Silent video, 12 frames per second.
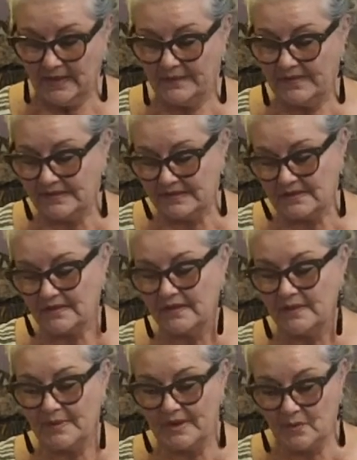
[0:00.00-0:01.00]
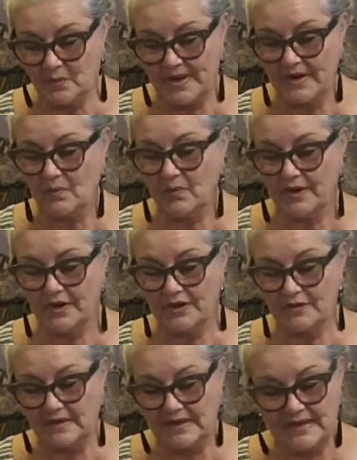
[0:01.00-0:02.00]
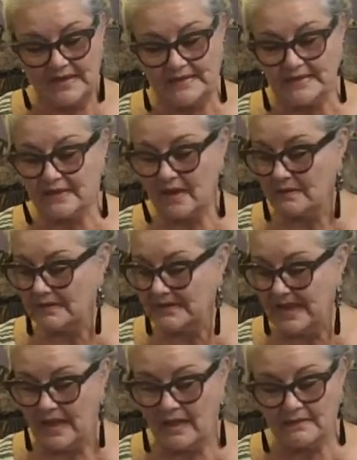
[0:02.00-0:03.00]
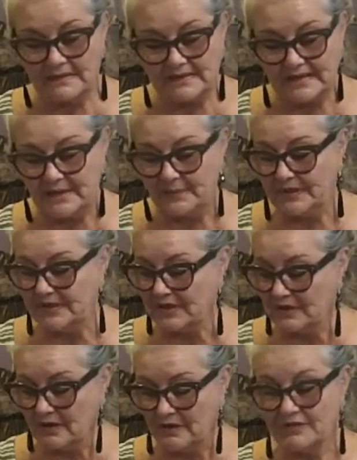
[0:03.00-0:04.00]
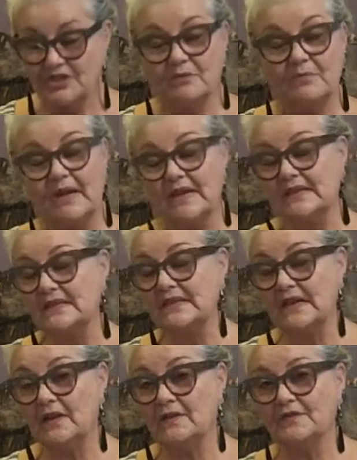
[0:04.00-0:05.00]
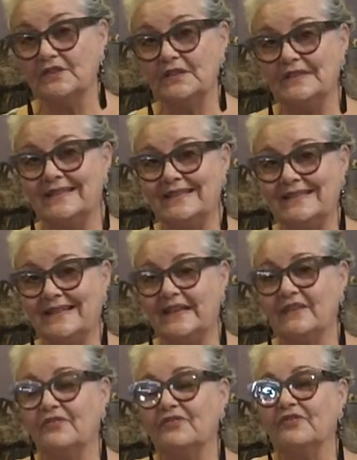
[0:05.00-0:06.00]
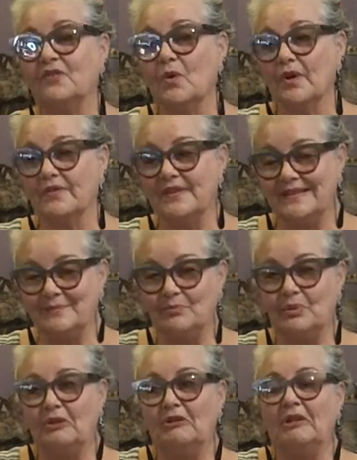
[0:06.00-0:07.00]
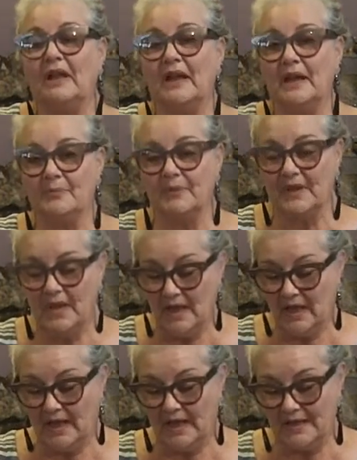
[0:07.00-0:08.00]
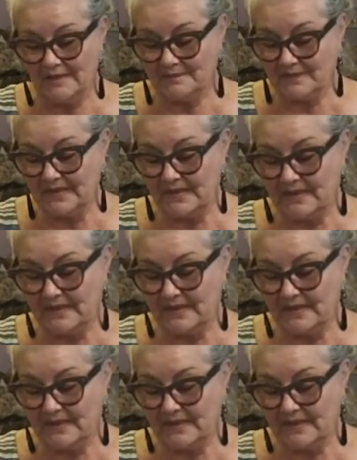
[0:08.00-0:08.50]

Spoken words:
this is going to be a week where you need to go down deep into your own shamanic self to dig forth and pull up some